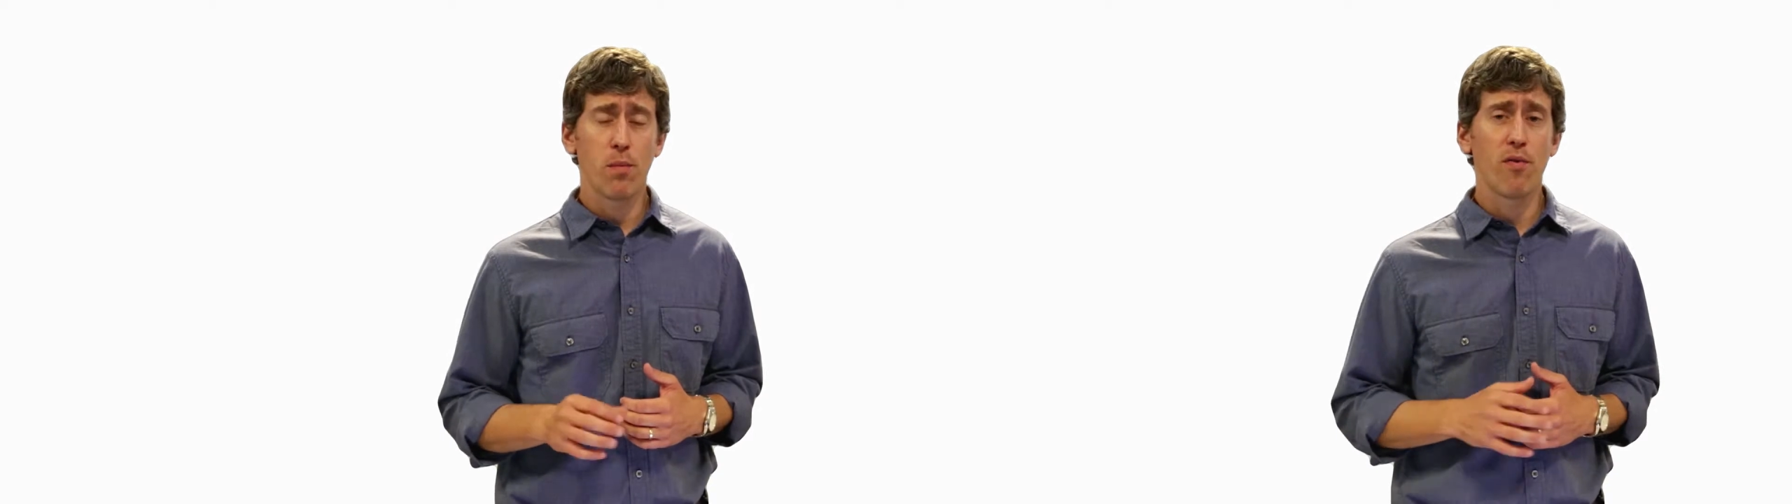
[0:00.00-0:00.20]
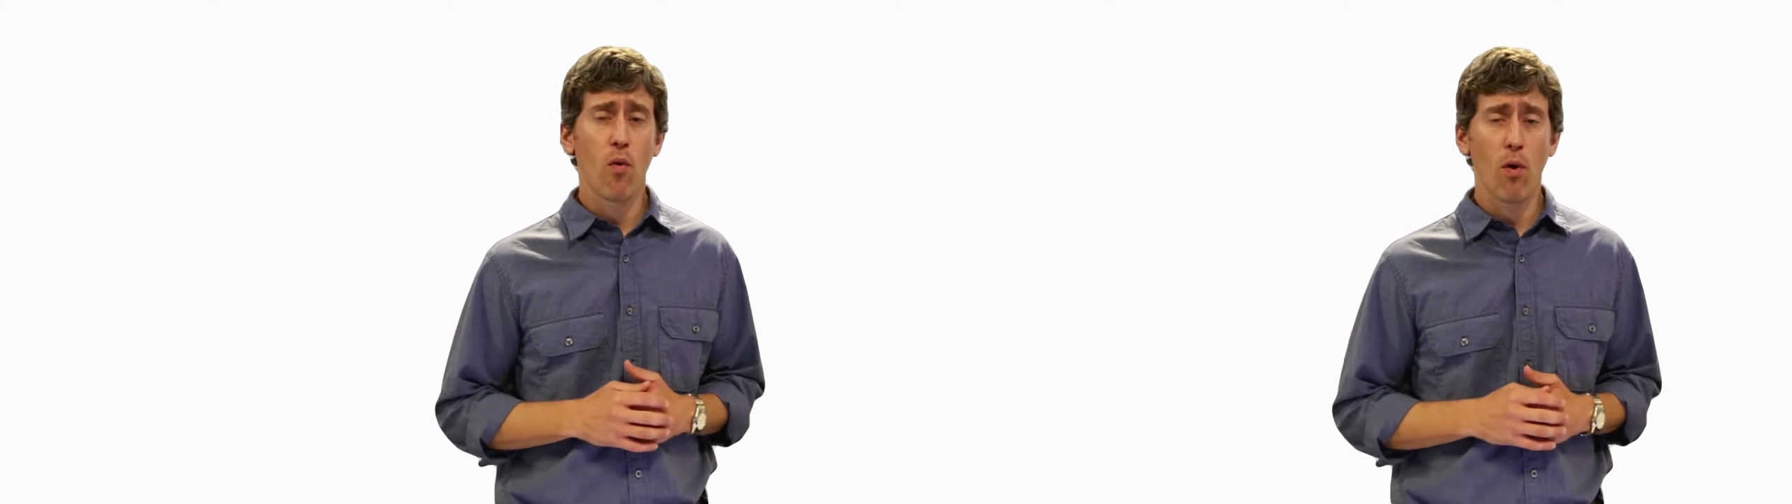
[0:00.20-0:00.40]

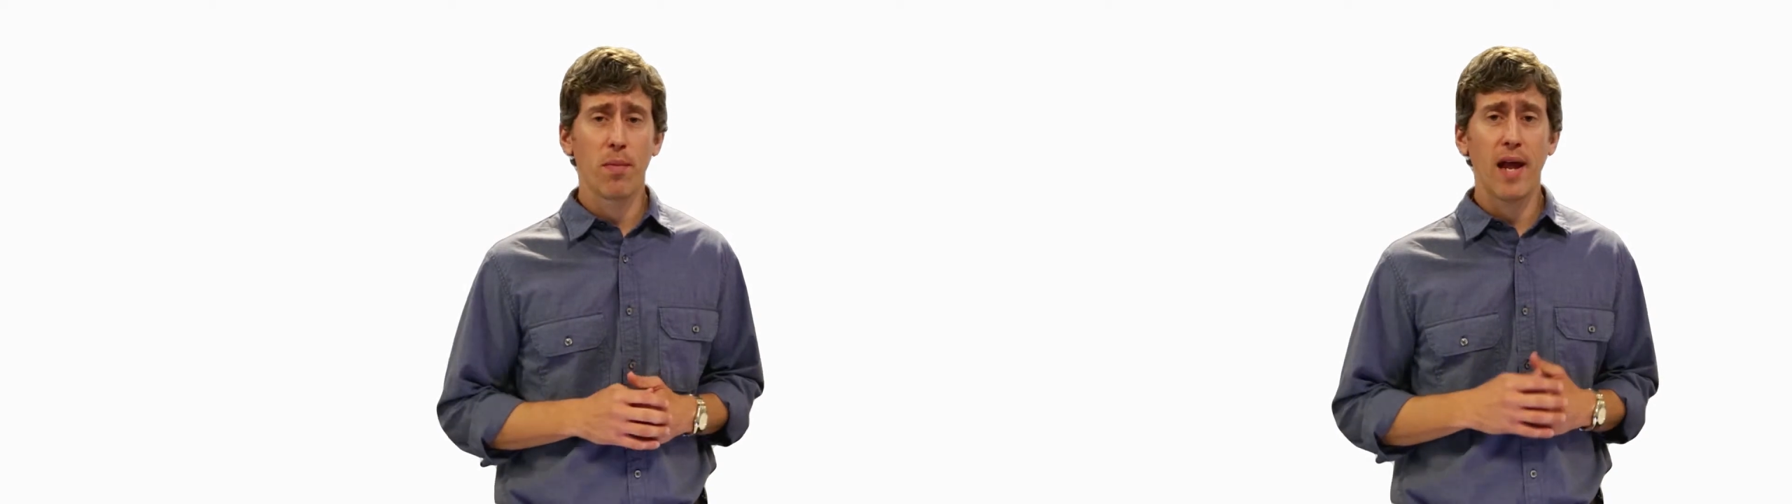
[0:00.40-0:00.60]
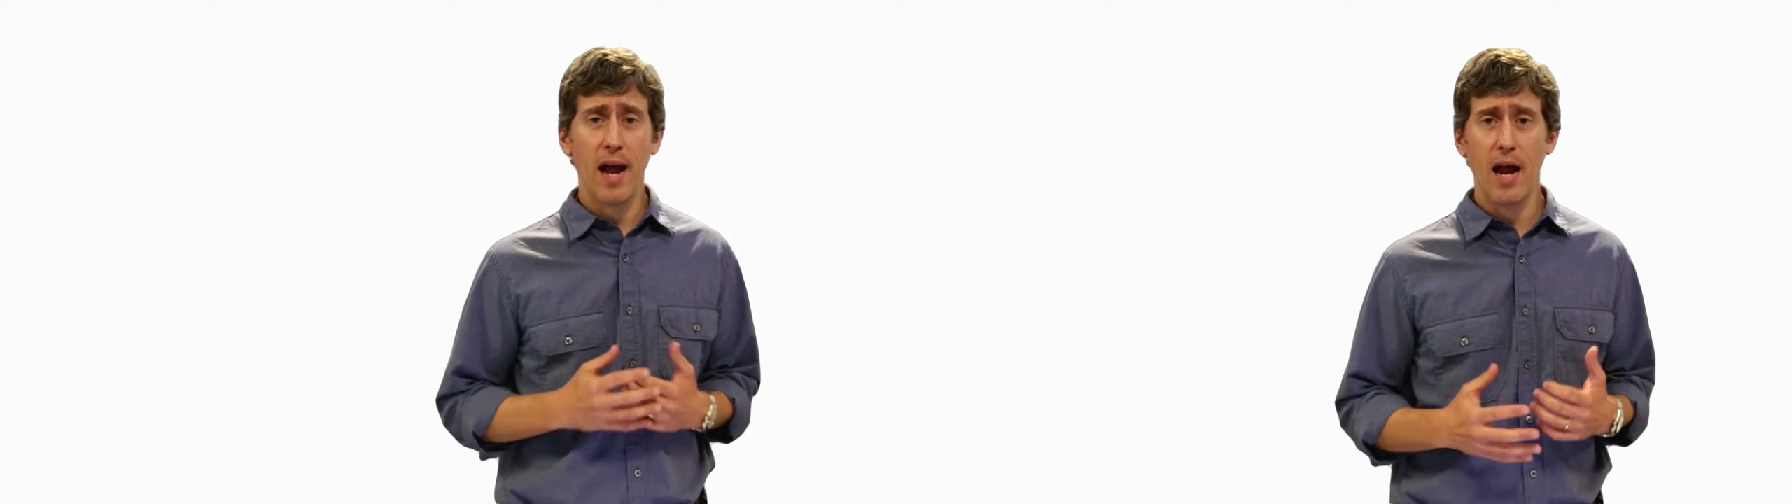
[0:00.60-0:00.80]
to
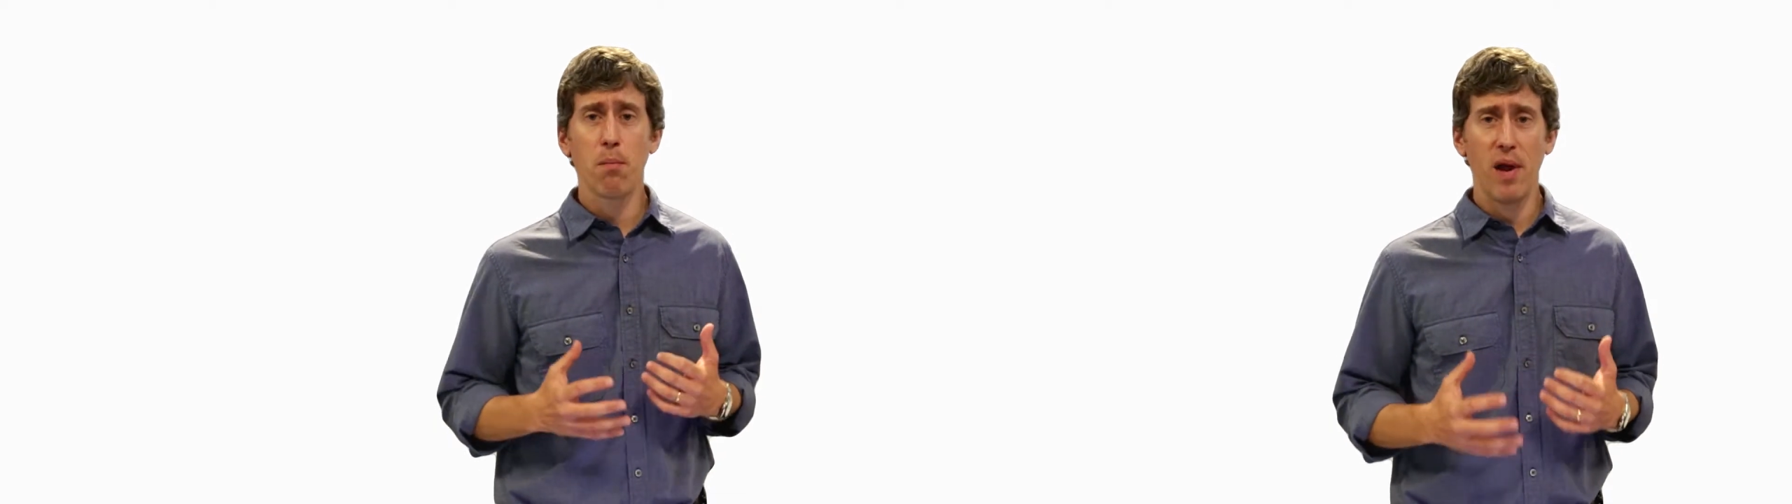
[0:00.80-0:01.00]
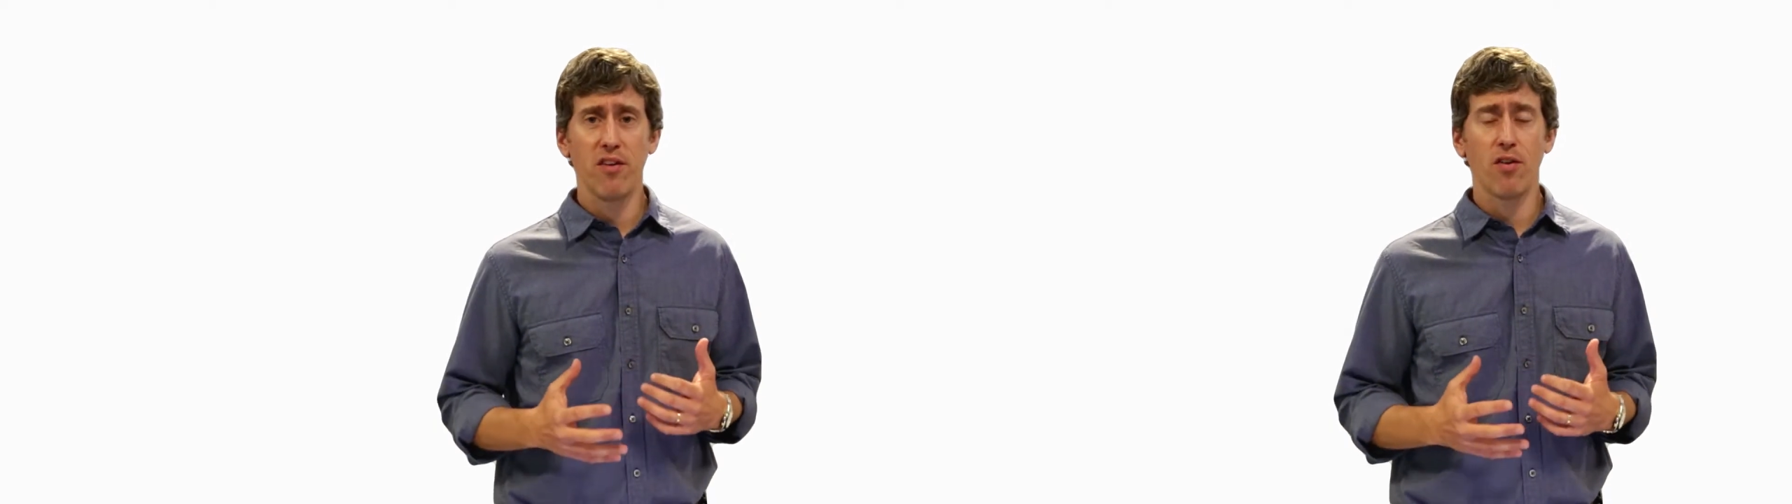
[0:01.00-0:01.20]
perform C A
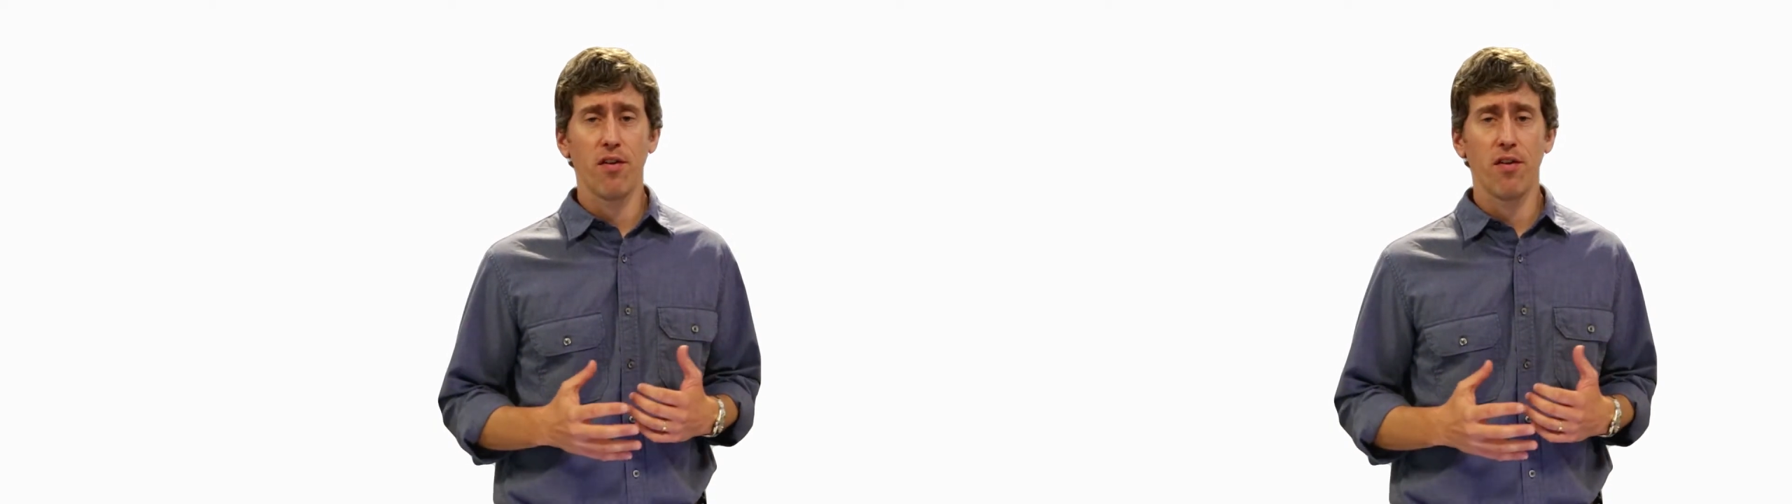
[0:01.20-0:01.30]
C-based